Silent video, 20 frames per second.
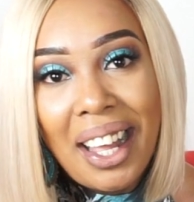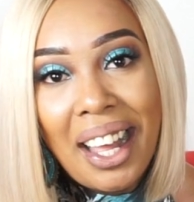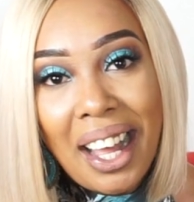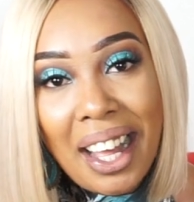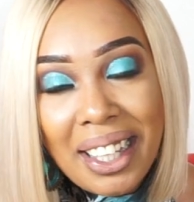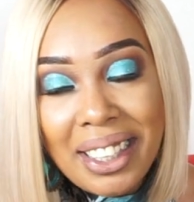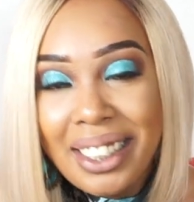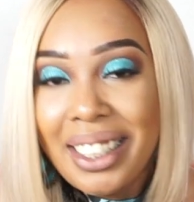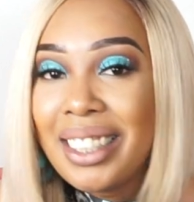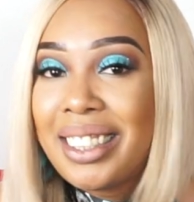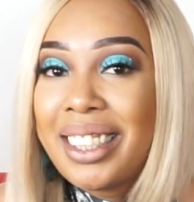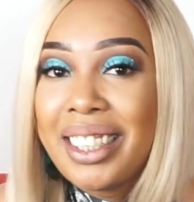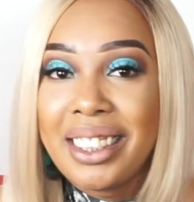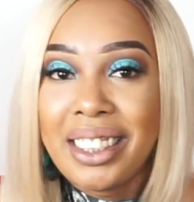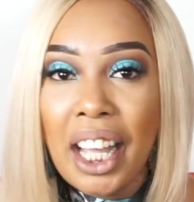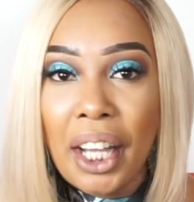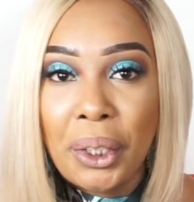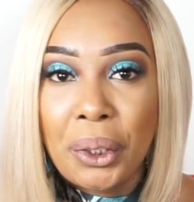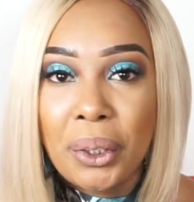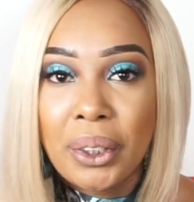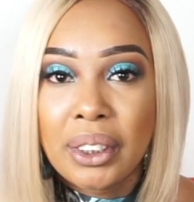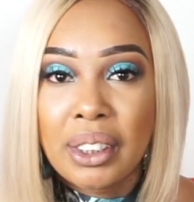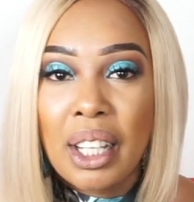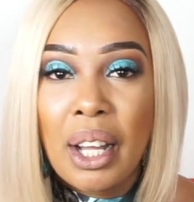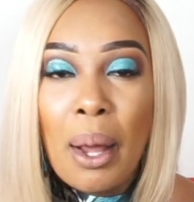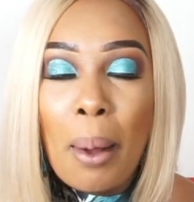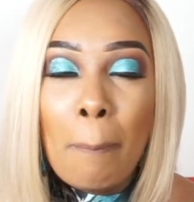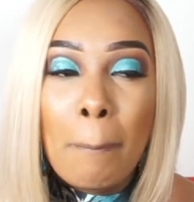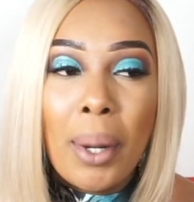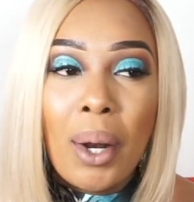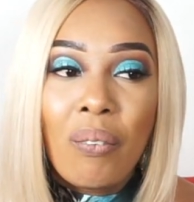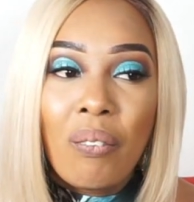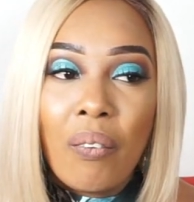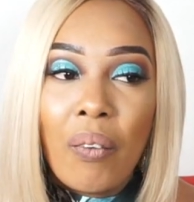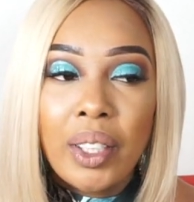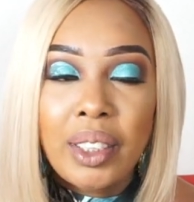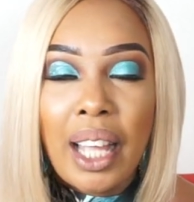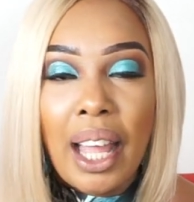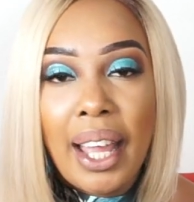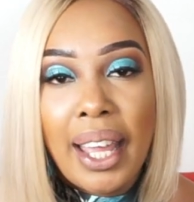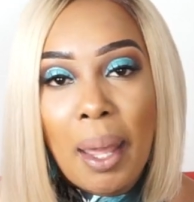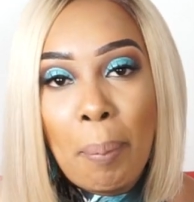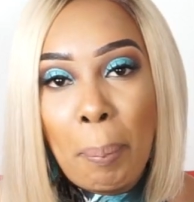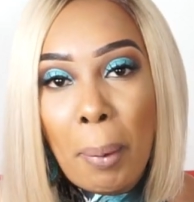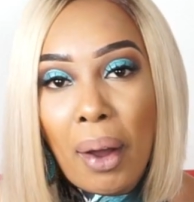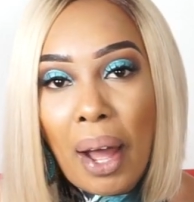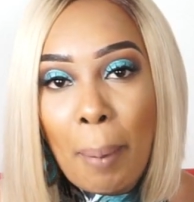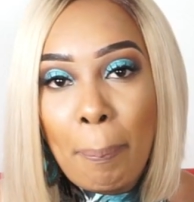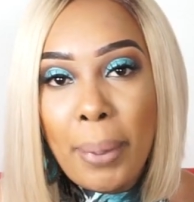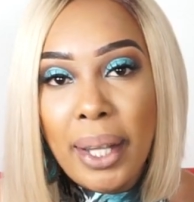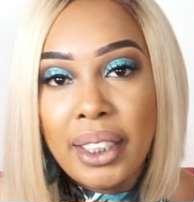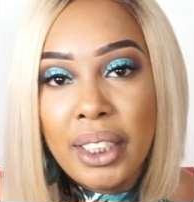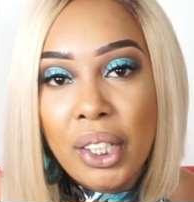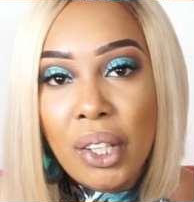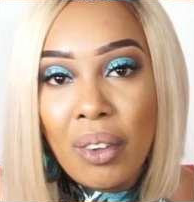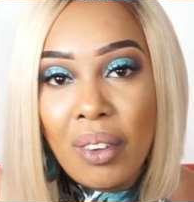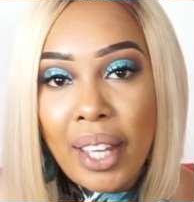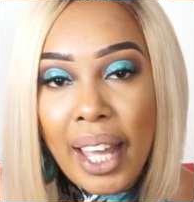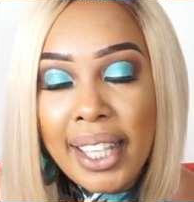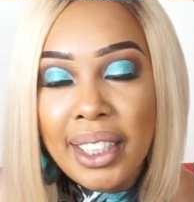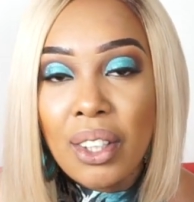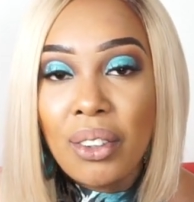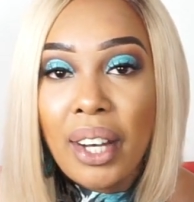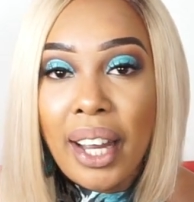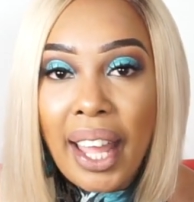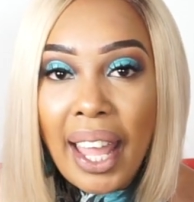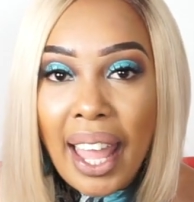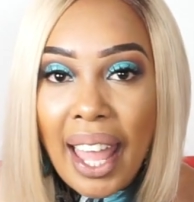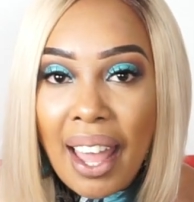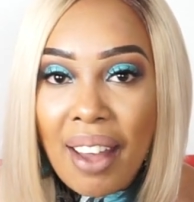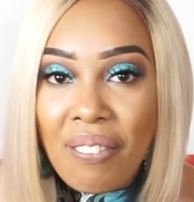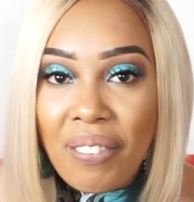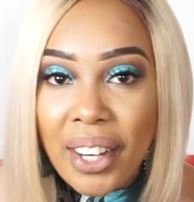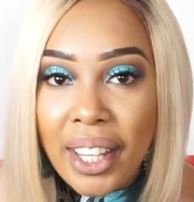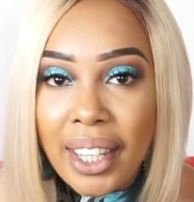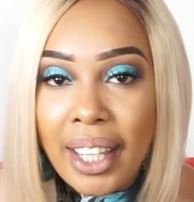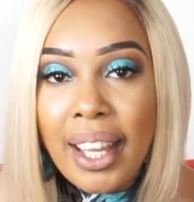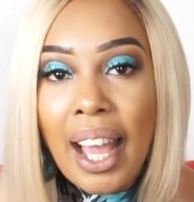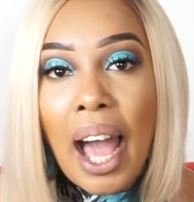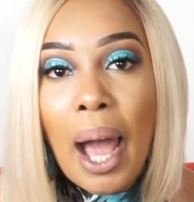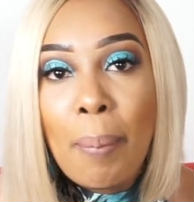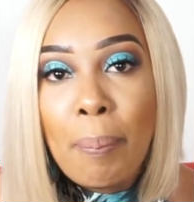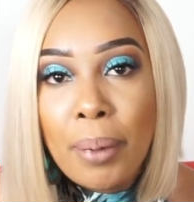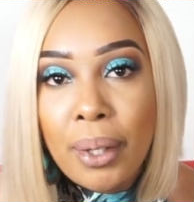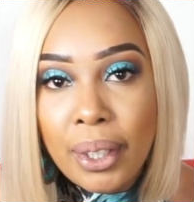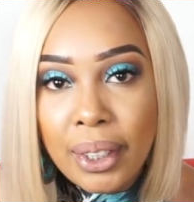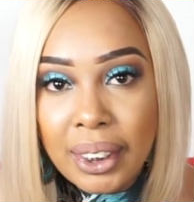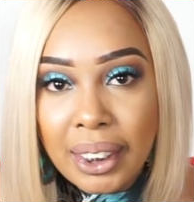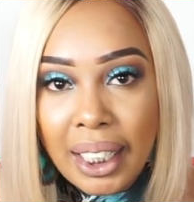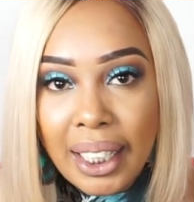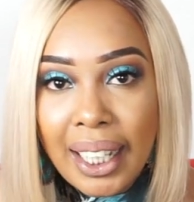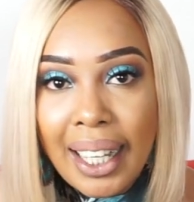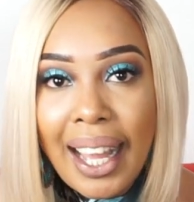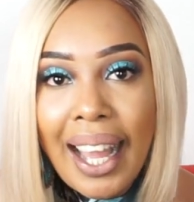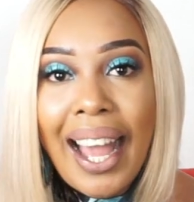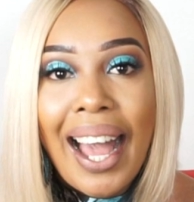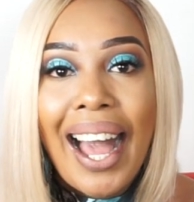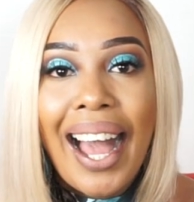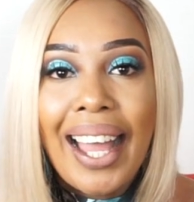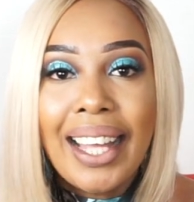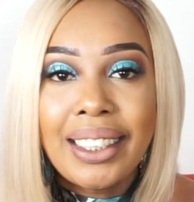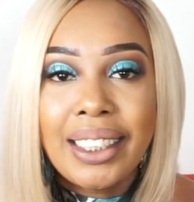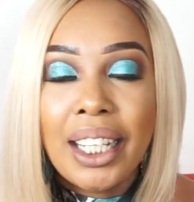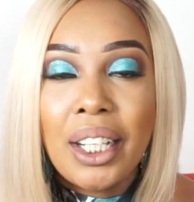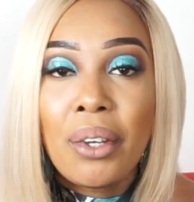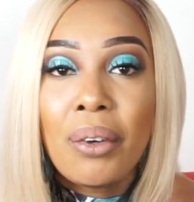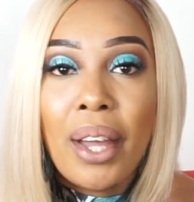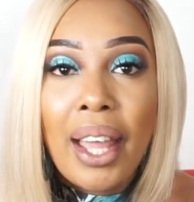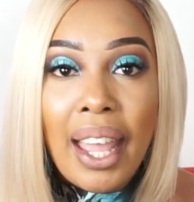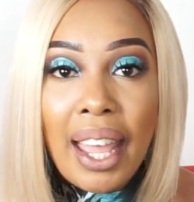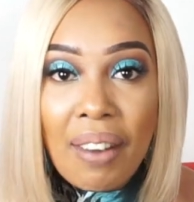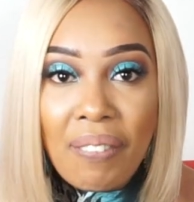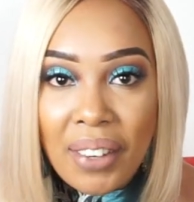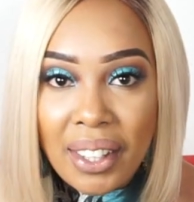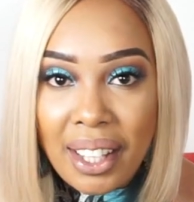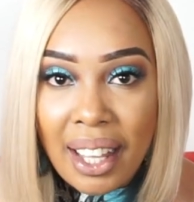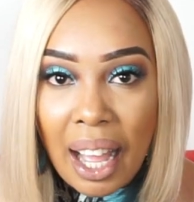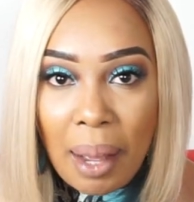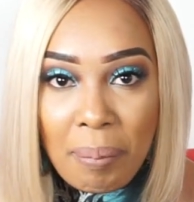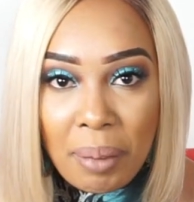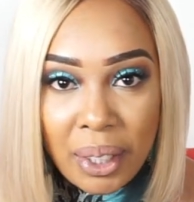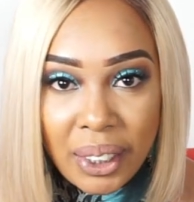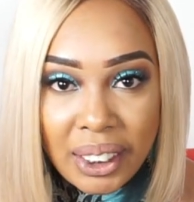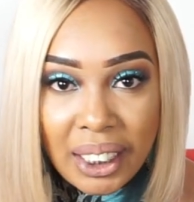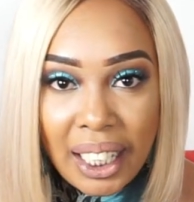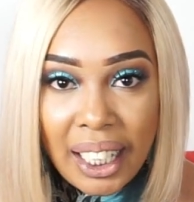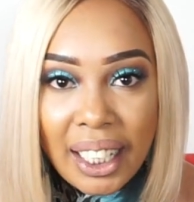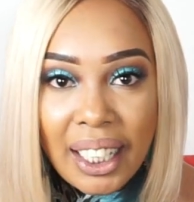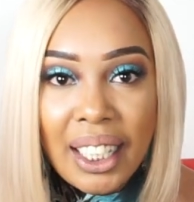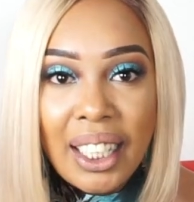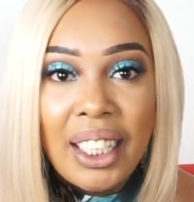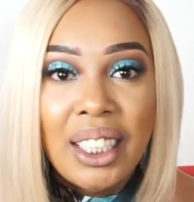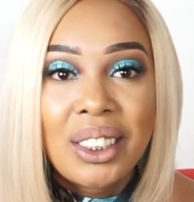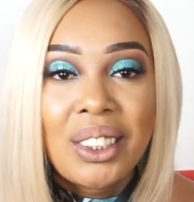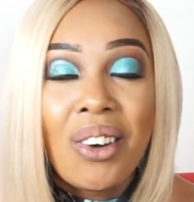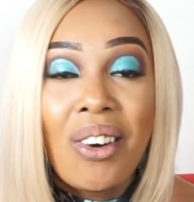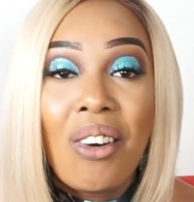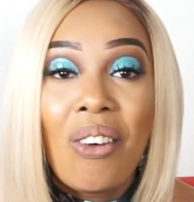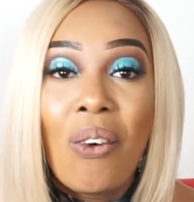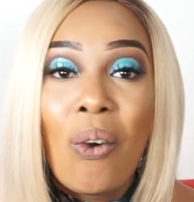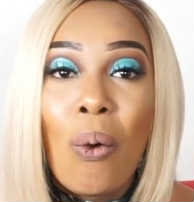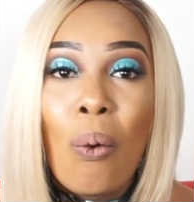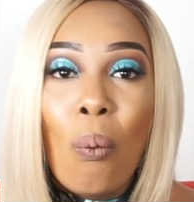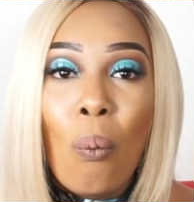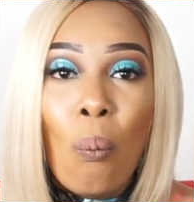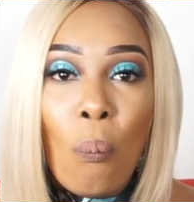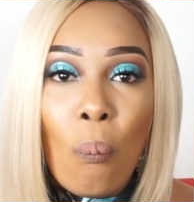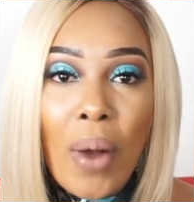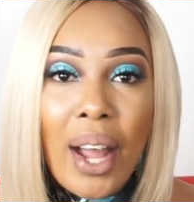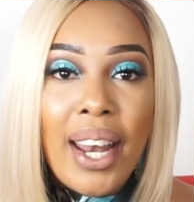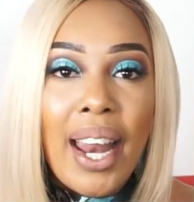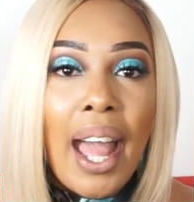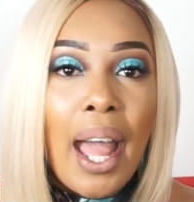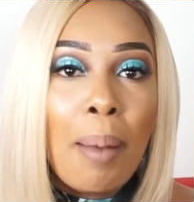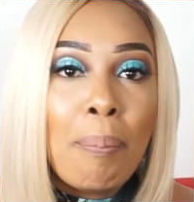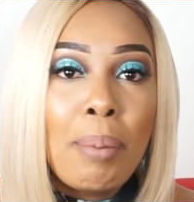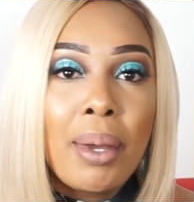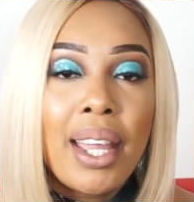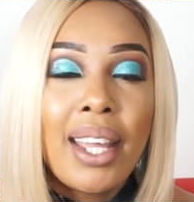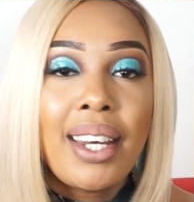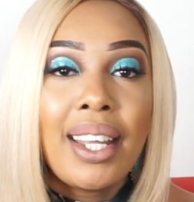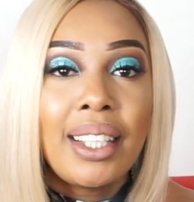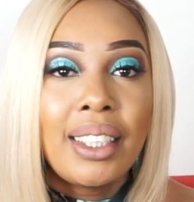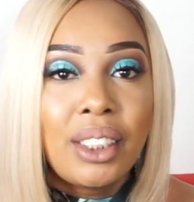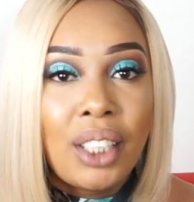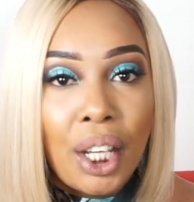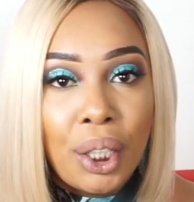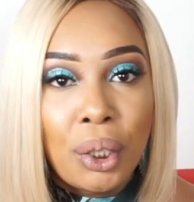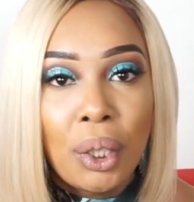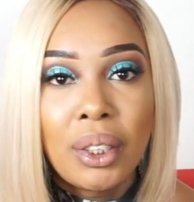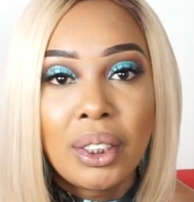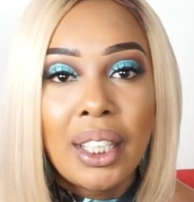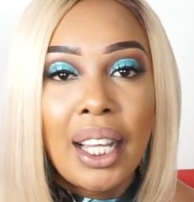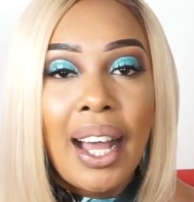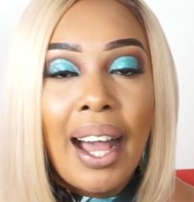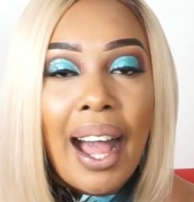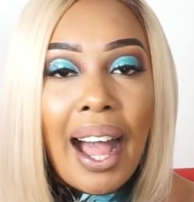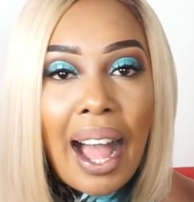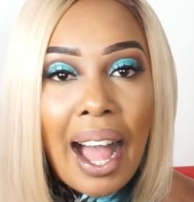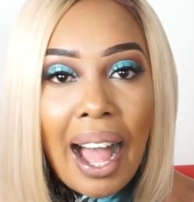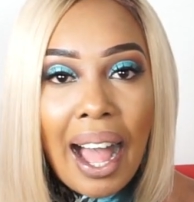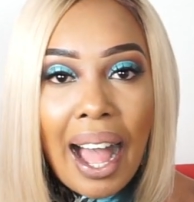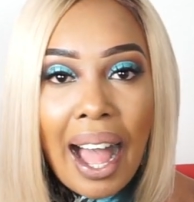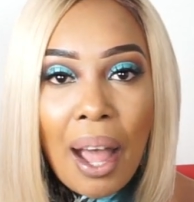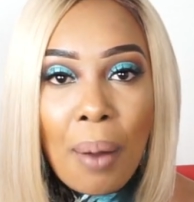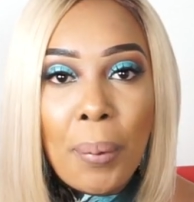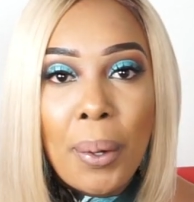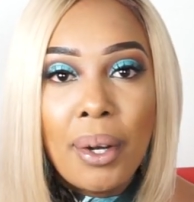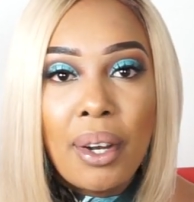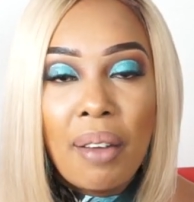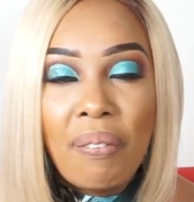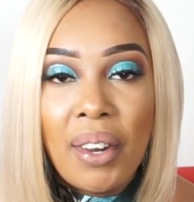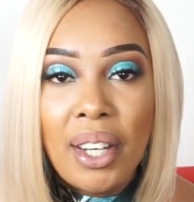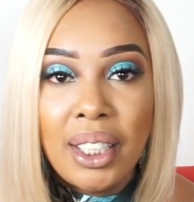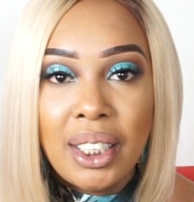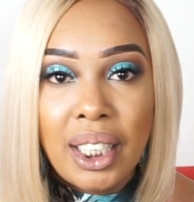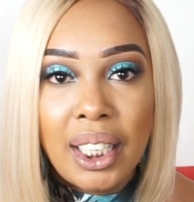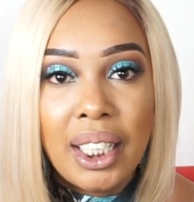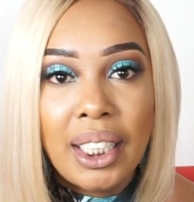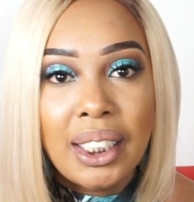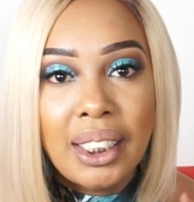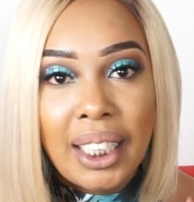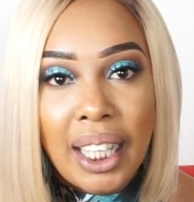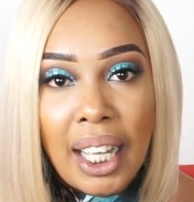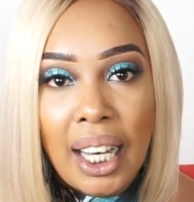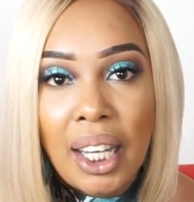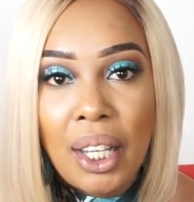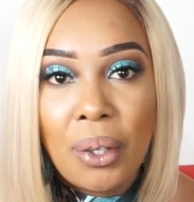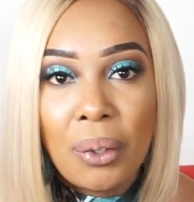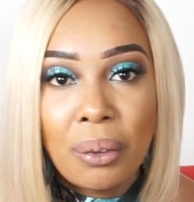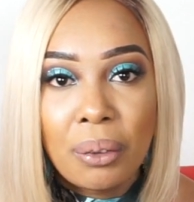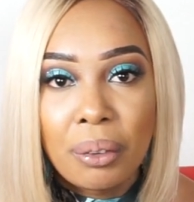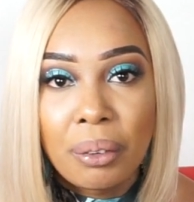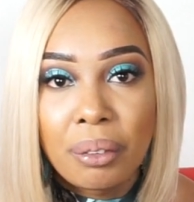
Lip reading: And it's injections. But of course, I keep updating you guys on everything I'm using. I tell you everything I'm using. So when I begin injections, I will definitely tell you.